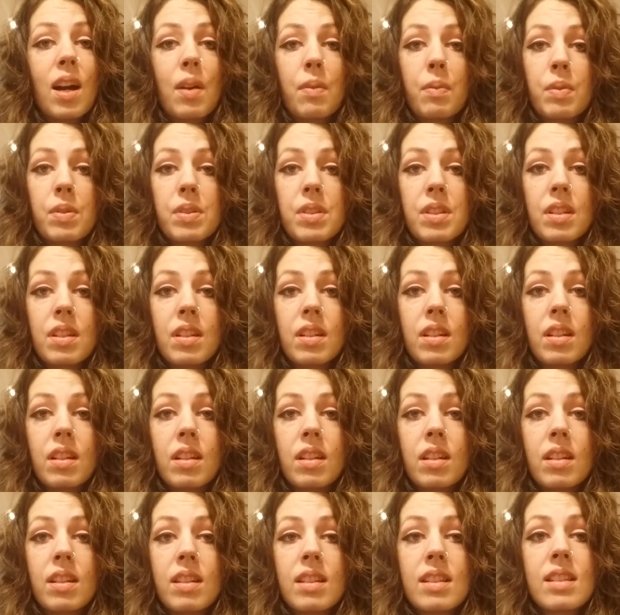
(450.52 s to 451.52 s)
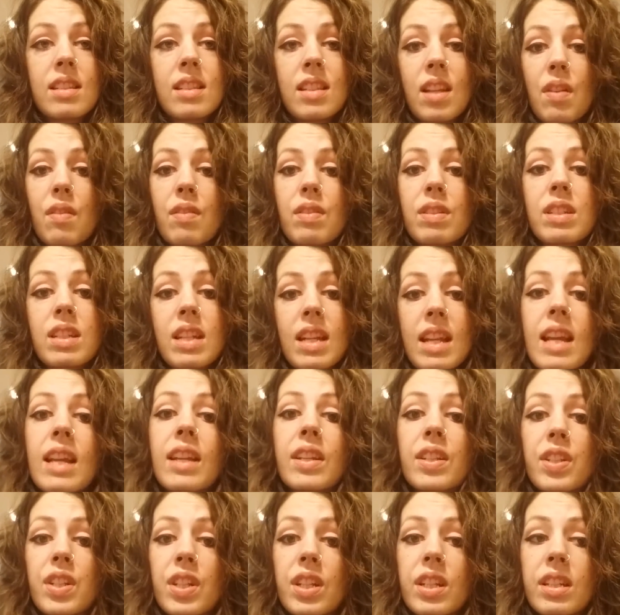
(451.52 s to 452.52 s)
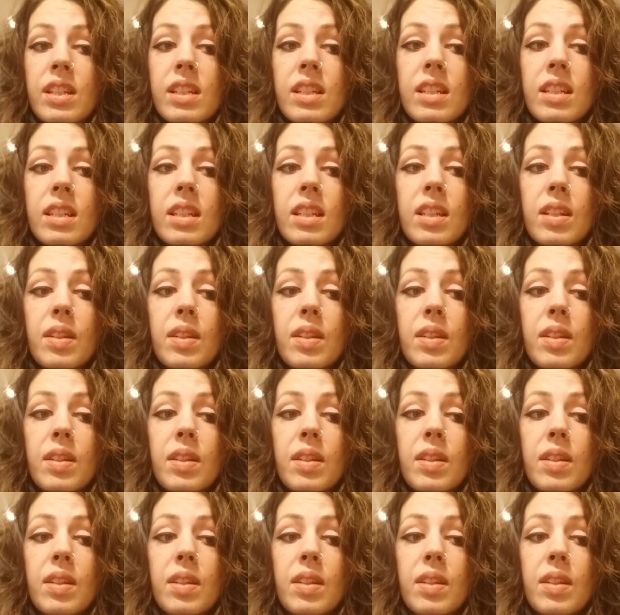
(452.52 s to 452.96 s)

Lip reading: I wasn't seriously injured.